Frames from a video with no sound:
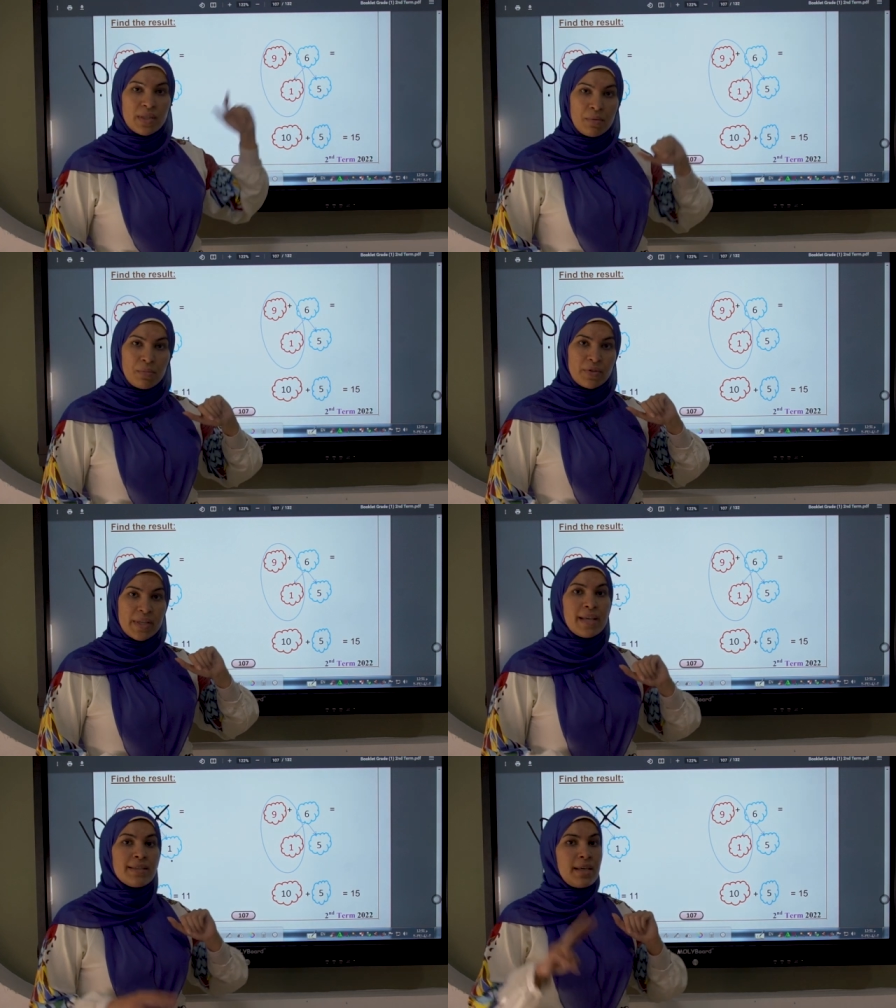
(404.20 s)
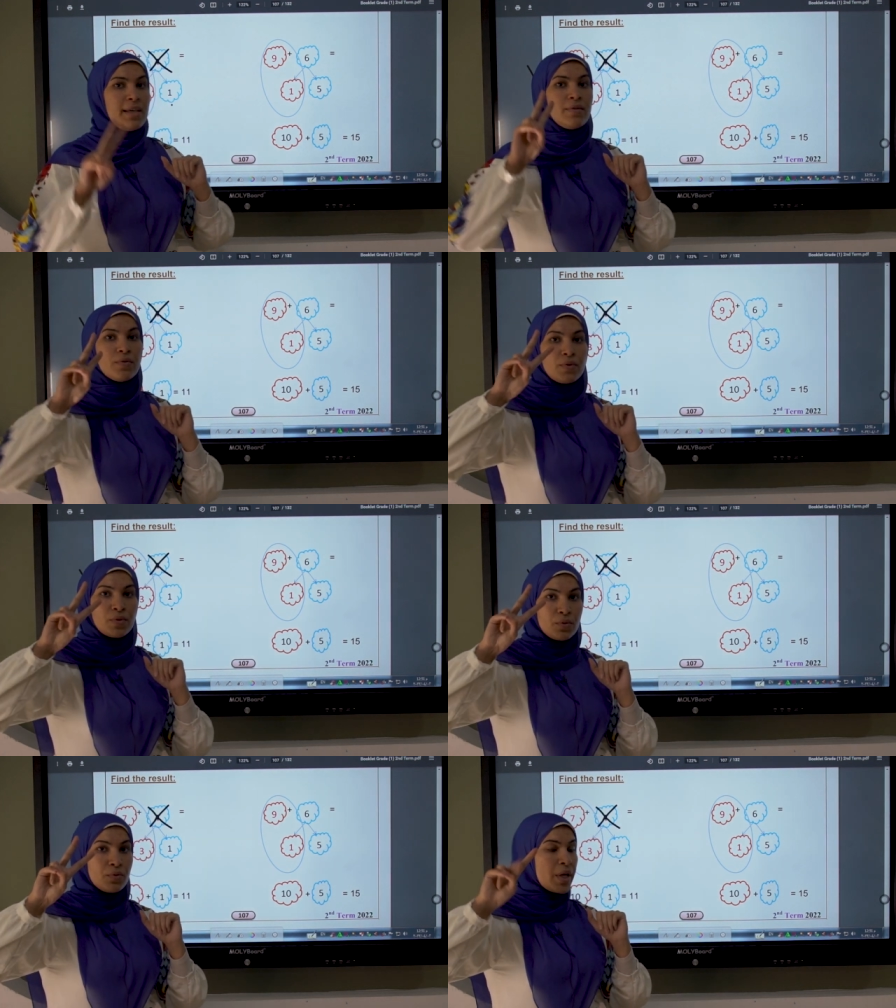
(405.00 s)
number 6 into
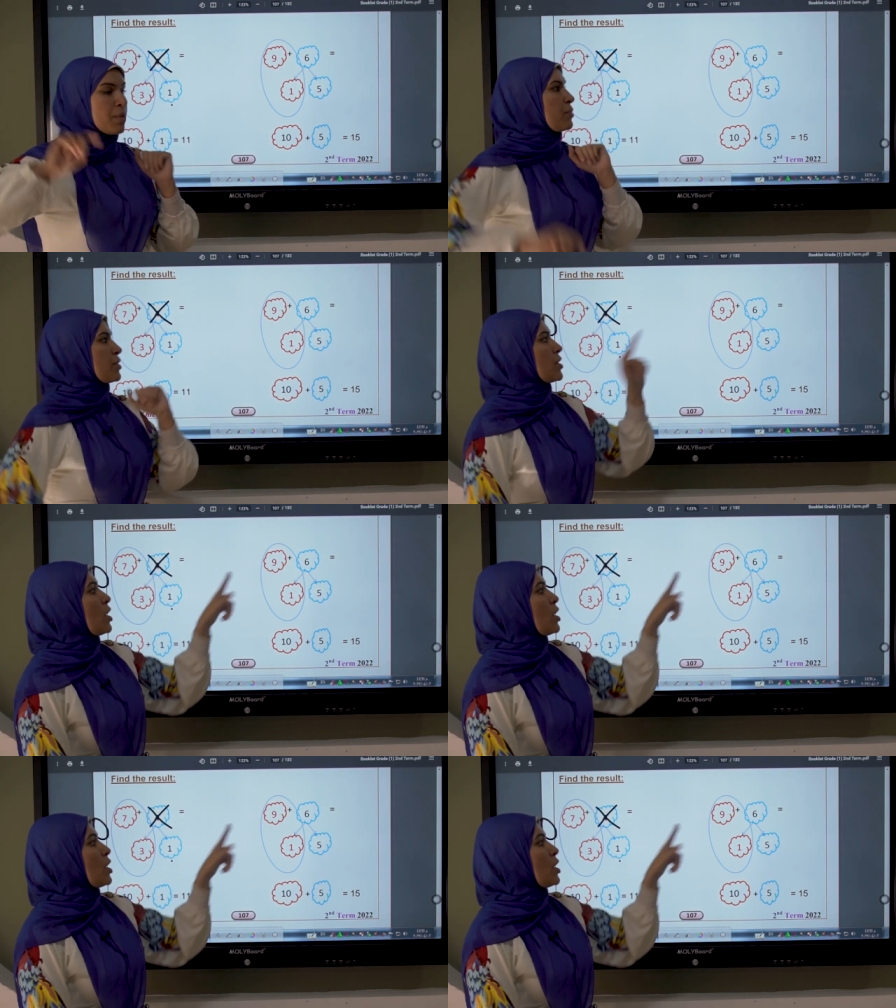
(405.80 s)
two numbers.